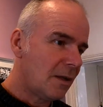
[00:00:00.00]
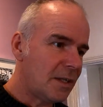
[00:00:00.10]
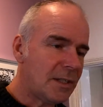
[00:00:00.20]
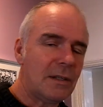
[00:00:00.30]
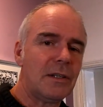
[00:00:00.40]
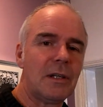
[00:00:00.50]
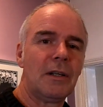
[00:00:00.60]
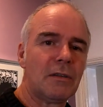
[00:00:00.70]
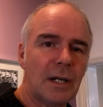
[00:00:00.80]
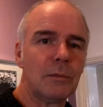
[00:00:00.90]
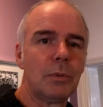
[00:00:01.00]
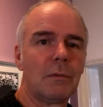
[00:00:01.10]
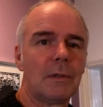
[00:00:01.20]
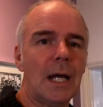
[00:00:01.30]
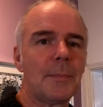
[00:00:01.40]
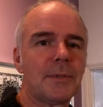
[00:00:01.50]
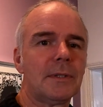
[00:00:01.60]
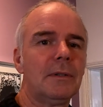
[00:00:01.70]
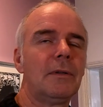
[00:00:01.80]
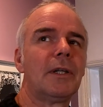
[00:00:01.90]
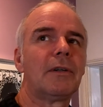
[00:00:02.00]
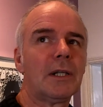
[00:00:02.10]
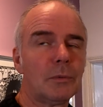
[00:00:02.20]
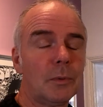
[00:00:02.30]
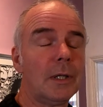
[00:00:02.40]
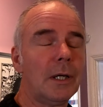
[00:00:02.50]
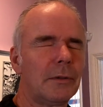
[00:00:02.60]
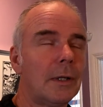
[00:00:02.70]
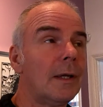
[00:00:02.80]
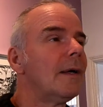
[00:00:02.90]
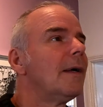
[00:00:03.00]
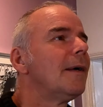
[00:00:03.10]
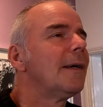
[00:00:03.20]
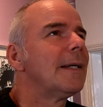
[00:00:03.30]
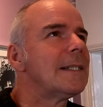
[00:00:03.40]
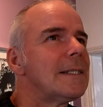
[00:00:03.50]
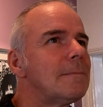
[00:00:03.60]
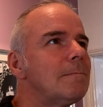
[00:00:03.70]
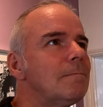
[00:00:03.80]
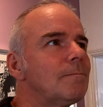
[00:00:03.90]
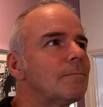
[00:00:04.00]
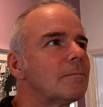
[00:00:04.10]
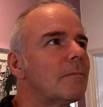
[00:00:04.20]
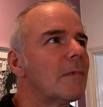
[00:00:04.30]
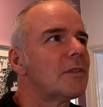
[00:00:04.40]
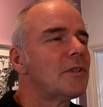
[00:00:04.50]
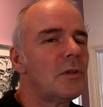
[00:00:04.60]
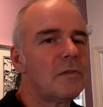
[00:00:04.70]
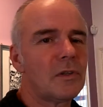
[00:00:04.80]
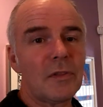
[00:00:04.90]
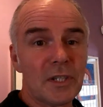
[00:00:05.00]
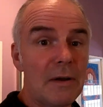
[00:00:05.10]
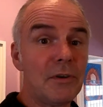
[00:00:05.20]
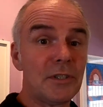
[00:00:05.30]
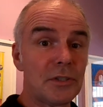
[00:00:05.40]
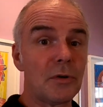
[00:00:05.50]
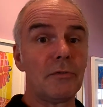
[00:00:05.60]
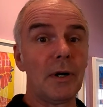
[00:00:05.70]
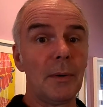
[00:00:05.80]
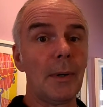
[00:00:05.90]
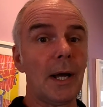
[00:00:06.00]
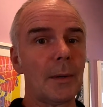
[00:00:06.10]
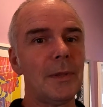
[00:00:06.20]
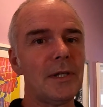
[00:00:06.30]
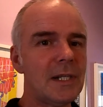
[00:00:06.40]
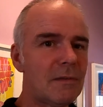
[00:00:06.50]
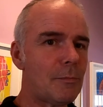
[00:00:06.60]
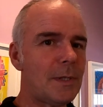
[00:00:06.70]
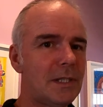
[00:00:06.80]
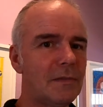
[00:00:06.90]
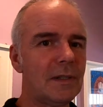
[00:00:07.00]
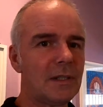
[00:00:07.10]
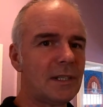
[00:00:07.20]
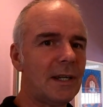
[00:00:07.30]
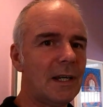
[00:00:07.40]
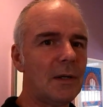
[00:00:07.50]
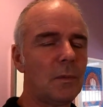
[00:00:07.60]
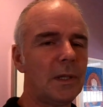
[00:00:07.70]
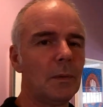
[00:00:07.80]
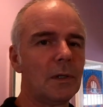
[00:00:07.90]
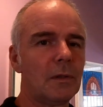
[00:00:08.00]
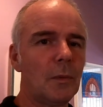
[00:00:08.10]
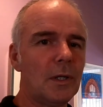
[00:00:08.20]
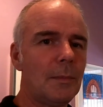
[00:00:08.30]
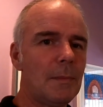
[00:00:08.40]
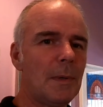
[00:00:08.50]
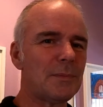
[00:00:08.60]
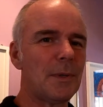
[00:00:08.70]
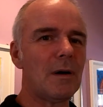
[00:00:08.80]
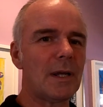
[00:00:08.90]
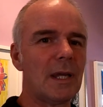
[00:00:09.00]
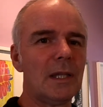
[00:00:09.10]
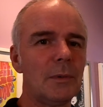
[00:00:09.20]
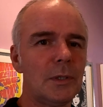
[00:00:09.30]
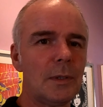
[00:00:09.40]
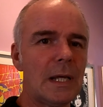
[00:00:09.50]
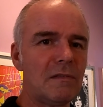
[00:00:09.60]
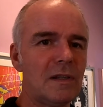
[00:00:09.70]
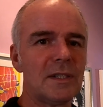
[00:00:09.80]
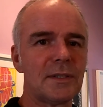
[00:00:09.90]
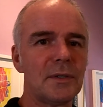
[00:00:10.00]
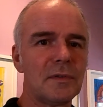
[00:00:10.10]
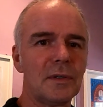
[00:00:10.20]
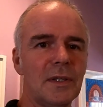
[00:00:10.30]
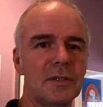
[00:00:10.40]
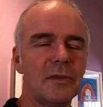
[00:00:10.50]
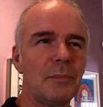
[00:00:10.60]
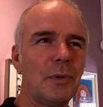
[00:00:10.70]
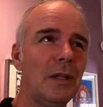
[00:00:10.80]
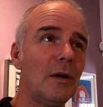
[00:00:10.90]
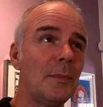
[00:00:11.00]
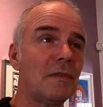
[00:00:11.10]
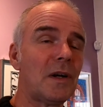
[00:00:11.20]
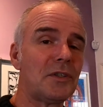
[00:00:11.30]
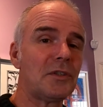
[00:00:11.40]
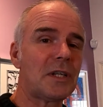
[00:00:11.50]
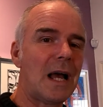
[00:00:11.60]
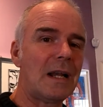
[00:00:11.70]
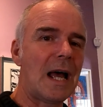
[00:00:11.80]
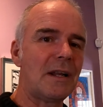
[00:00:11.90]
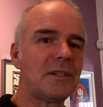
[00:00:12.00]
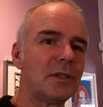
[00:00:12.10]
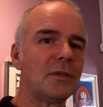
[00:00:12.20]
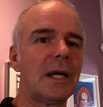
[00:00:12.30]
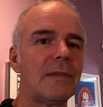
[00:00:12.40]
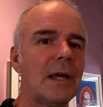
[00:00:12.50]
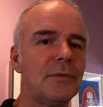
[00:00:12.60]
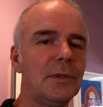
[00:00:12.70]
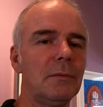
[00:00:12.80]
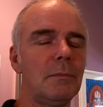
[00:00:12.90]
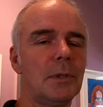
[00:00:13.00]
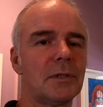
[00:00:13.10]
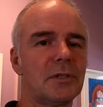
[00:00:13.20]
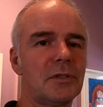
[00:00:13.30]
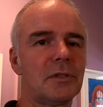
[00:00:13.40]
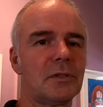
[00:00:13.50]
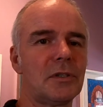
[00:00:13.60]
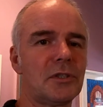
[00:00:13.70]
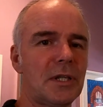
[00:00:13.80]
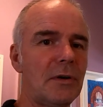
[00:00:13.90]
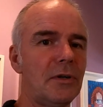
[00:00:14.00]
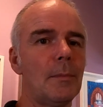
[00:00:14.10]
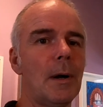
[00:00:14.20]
They sounded incredible, absolutely incredible with those. Um, so they've got this heritage going right back. I mean, they did have a bit of a, a, time when they were they went a bit mass market and they were doing AV stuff and all this sort of thing. But a lot of manufacturers kind of had to go down that route because the stereo